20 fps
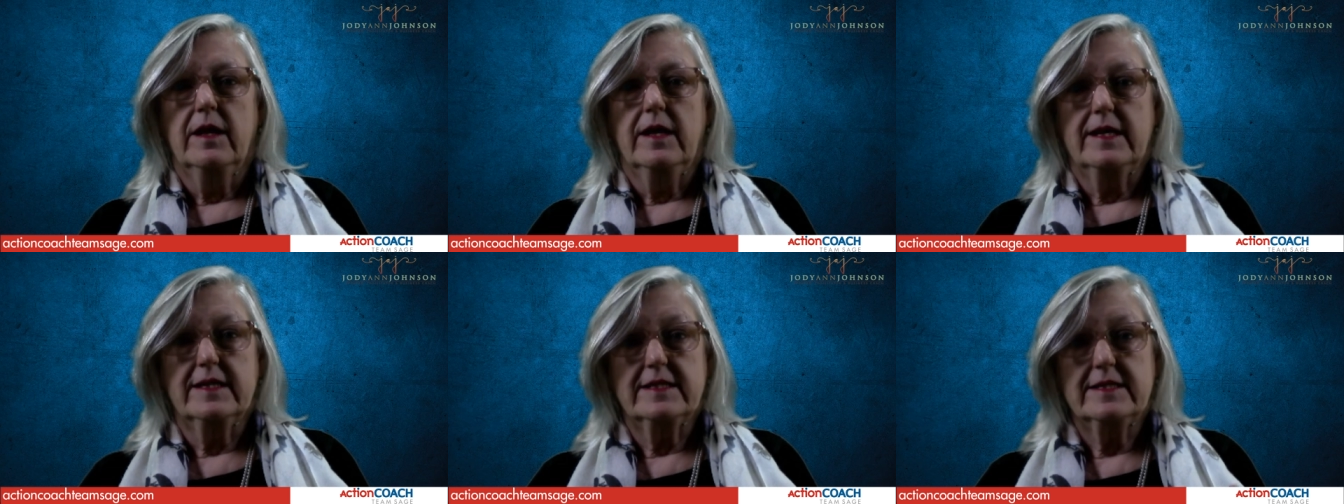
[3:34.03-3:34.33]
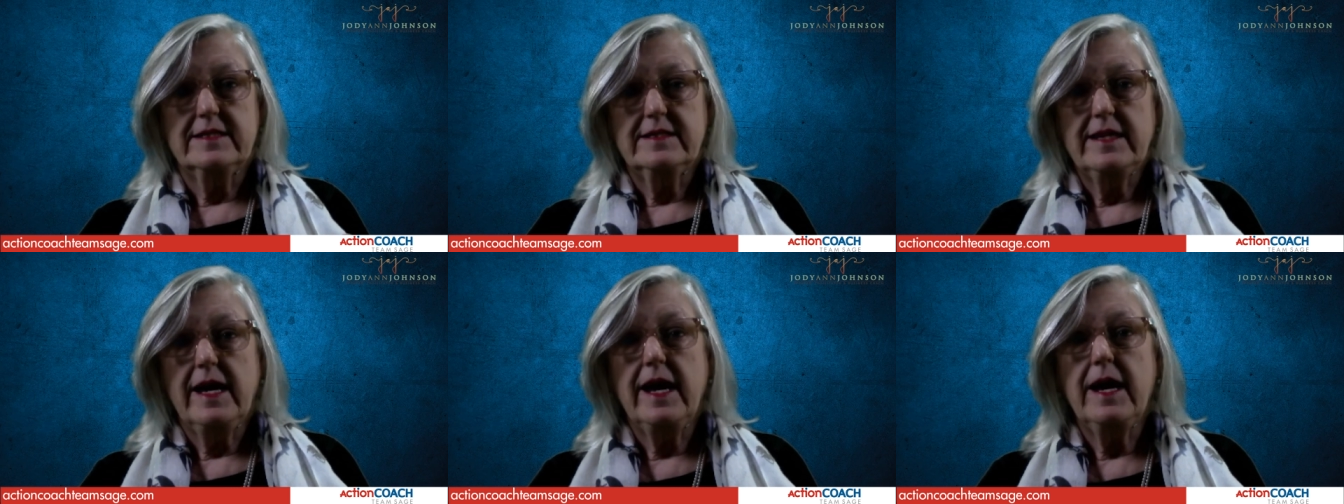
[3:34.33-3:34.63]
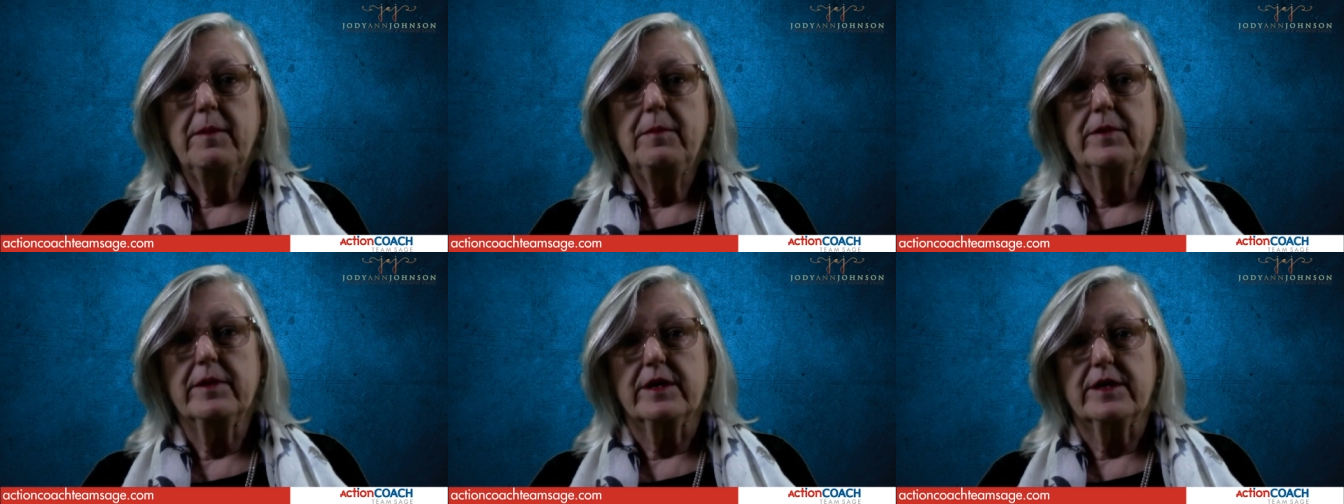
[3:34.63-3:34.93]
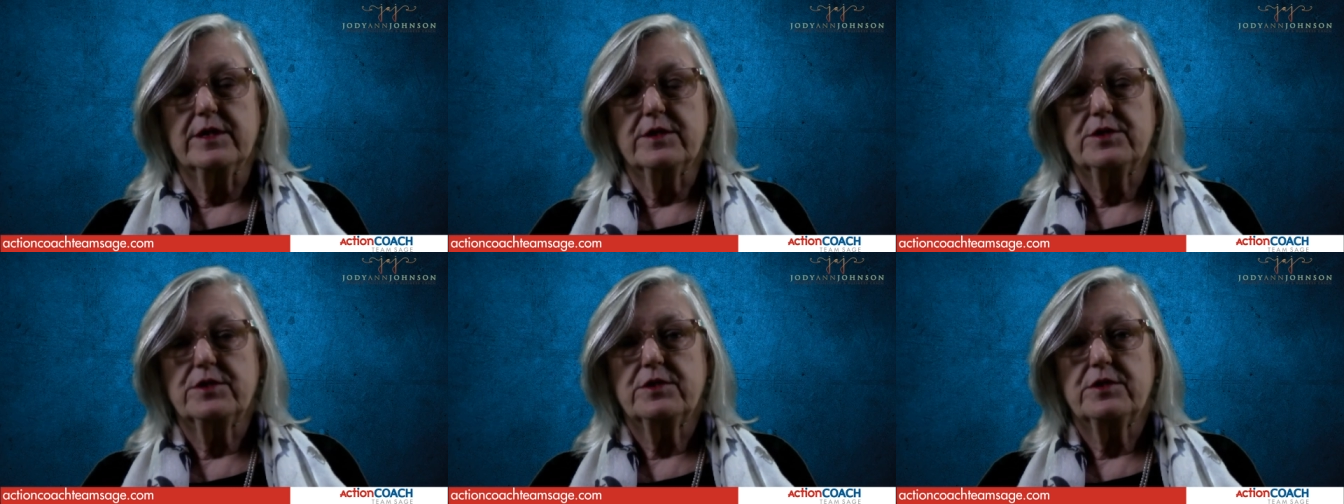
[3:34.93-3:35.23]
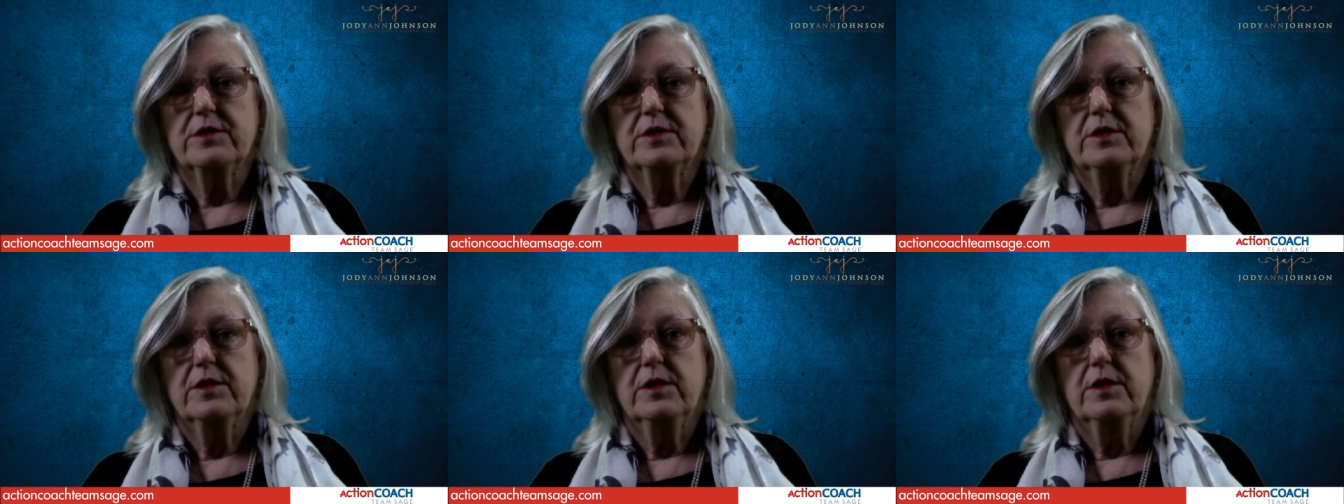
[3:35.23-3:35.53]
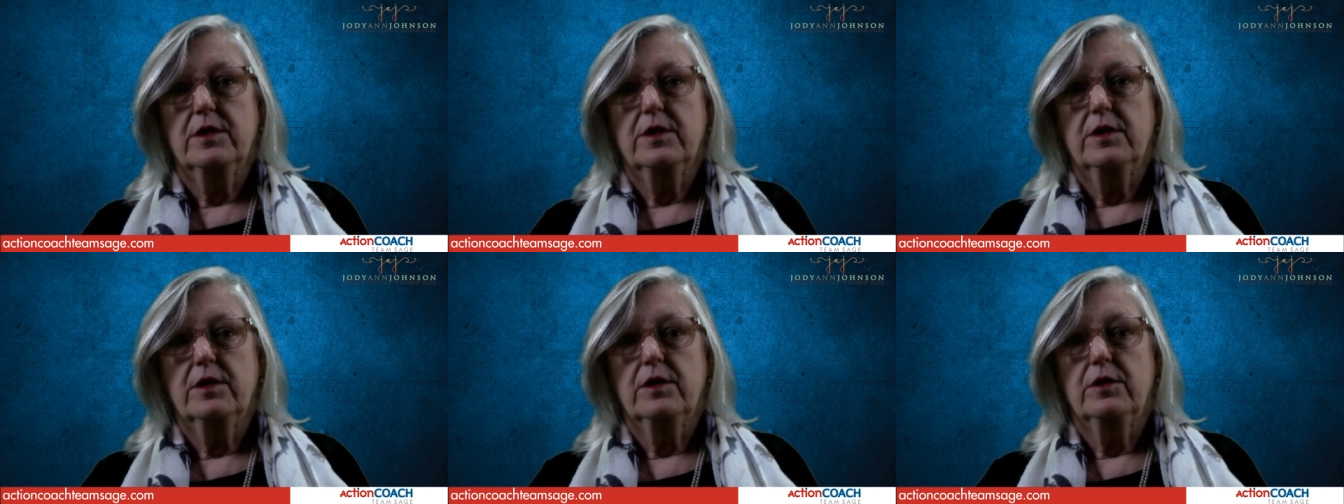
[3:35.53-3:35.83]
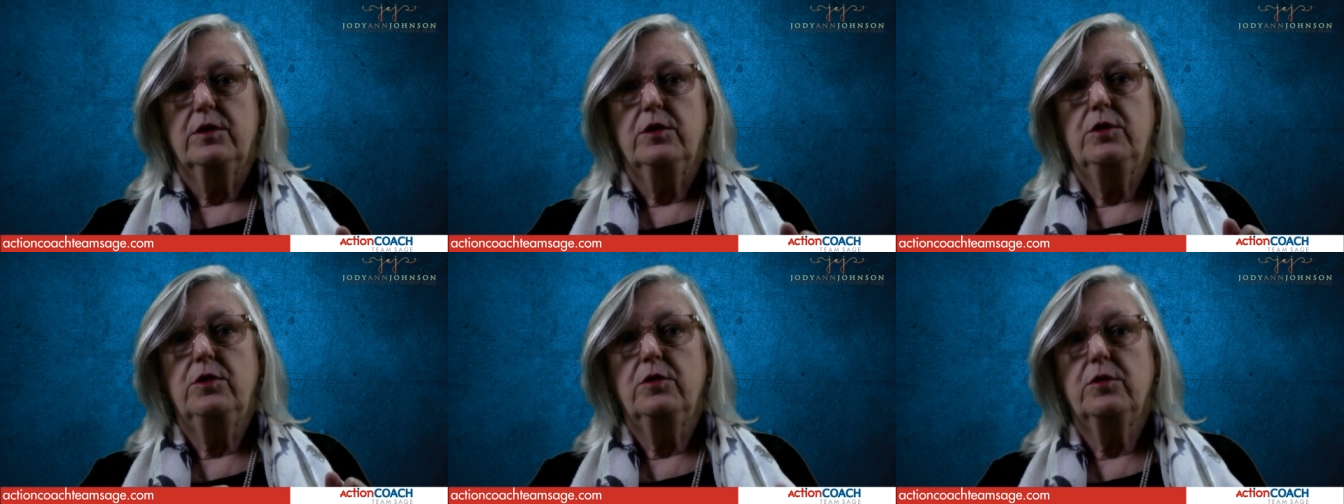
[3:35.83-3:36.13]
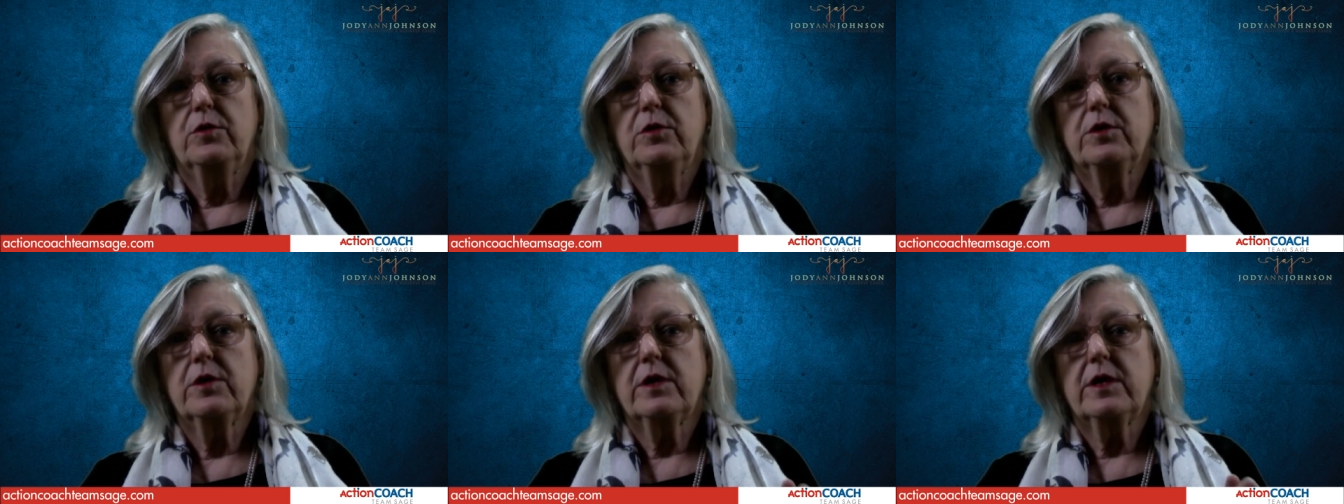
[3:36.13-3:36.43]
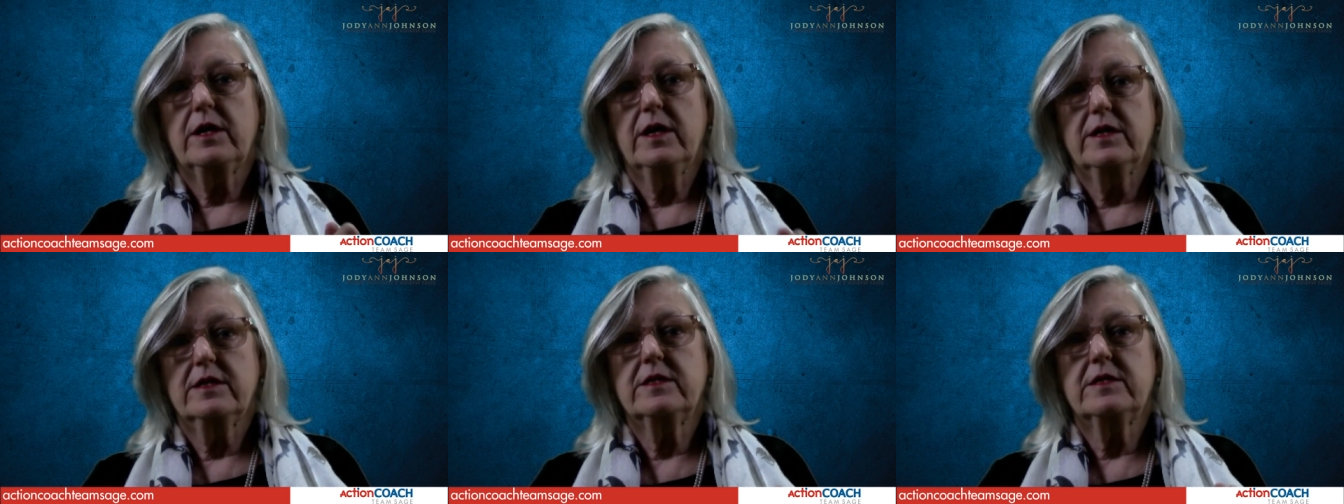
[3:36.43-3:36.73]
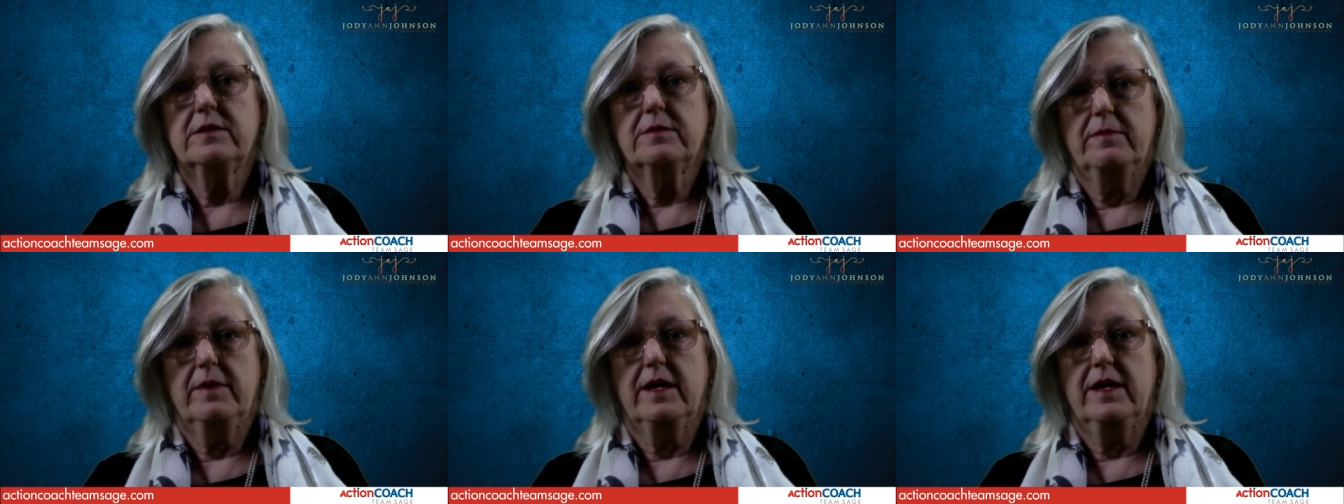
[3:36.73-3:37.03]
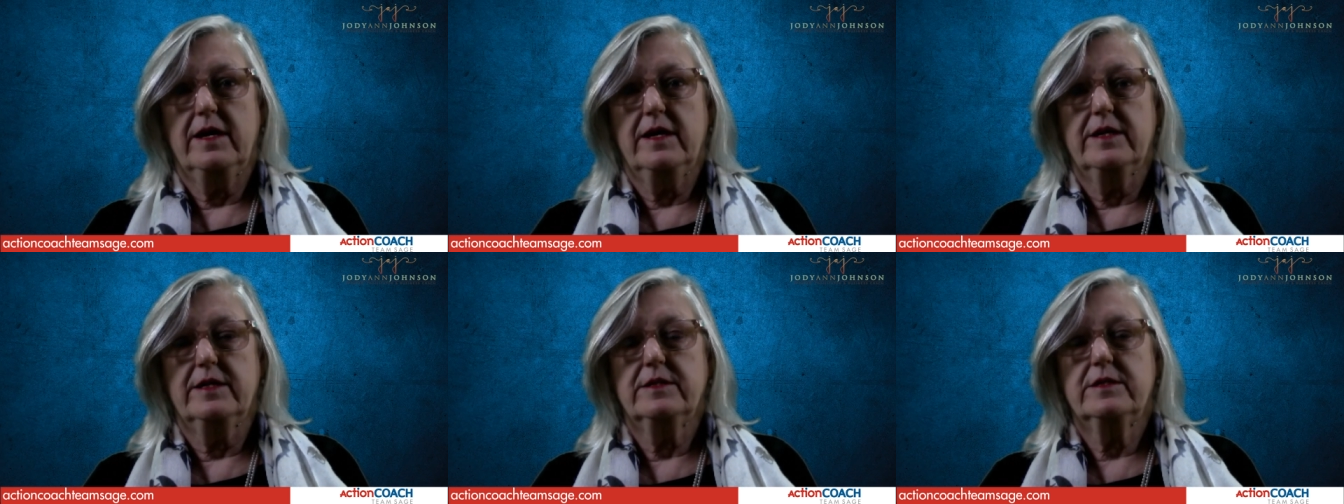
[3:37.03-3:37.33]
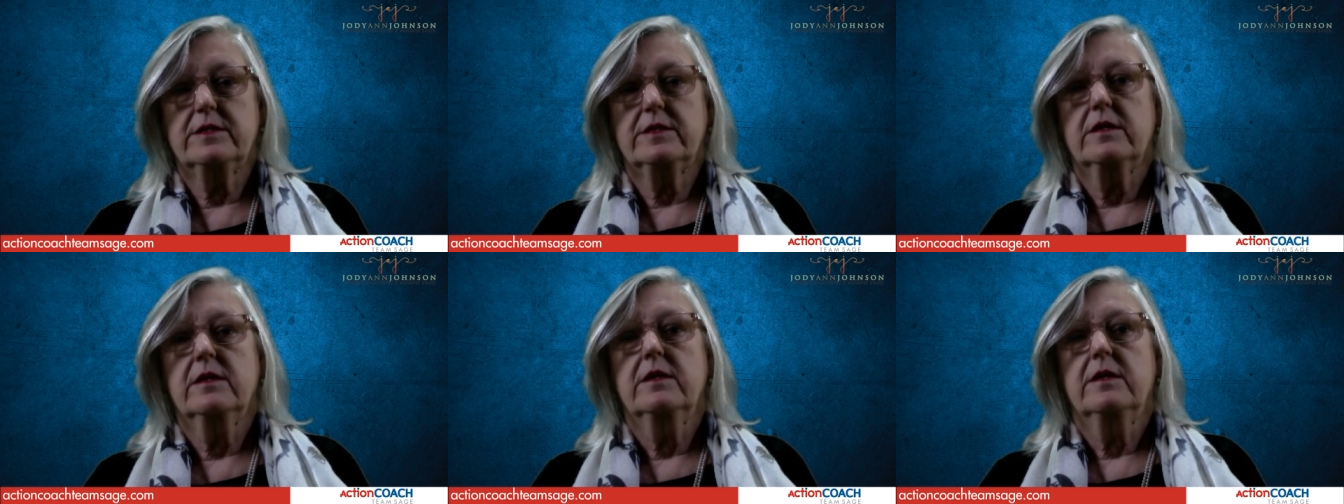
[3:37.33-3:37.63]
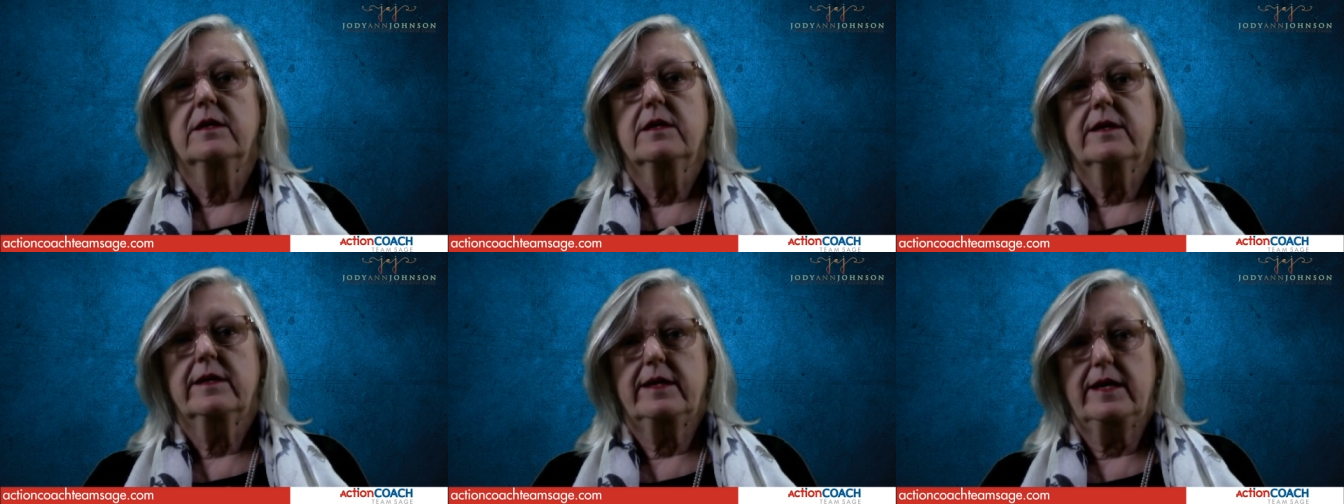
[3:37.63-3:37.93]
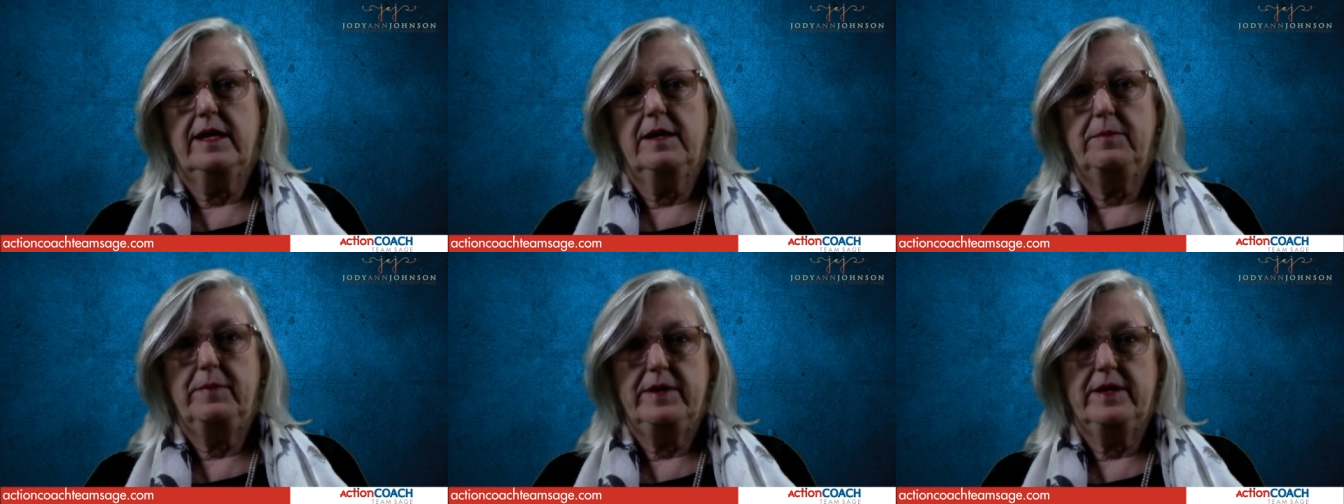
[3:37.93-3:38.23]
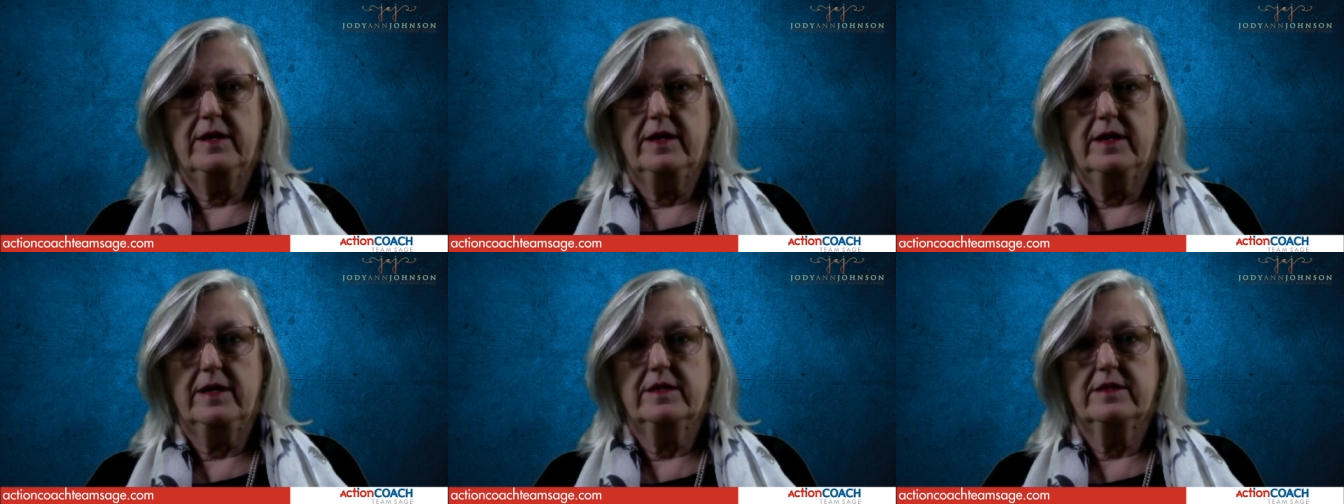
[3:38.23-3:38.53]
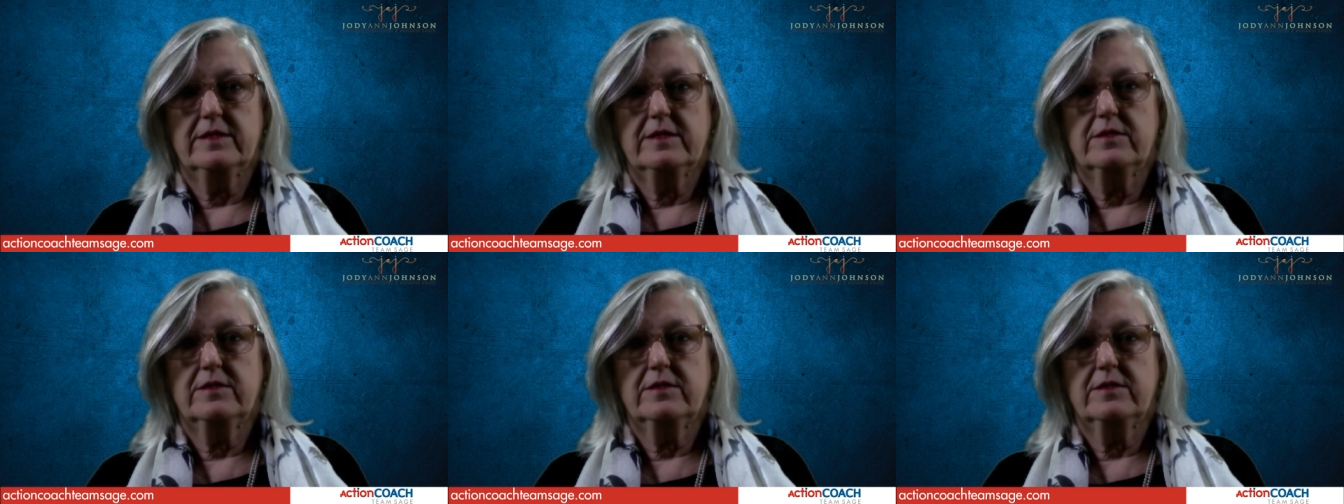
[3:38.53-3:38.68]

Establish your customized KPIs.